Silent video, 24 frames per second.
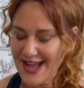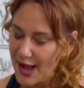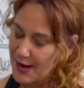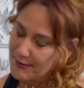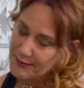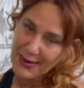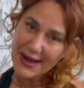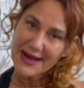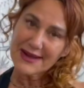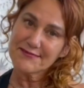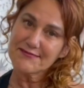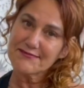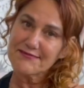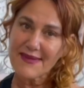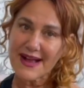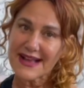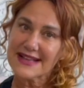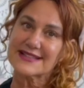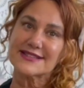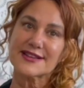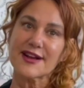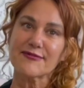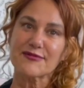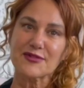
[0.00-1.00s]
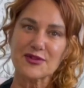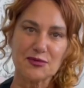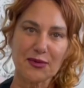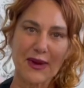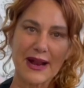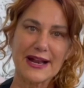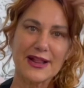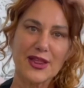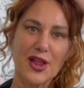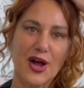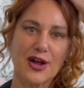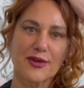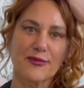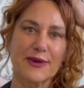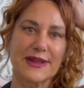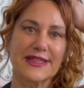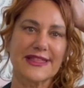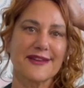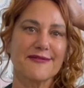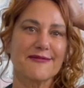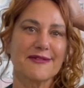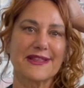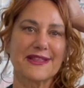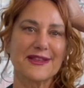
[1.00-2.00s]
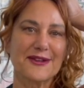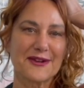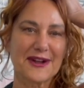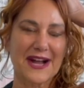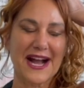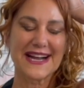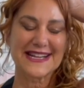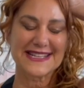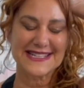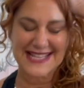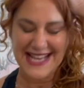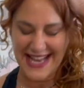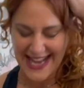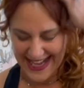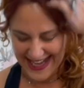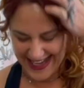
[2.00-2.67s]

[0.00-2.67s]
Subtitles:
But I suffered right along with it with you guys.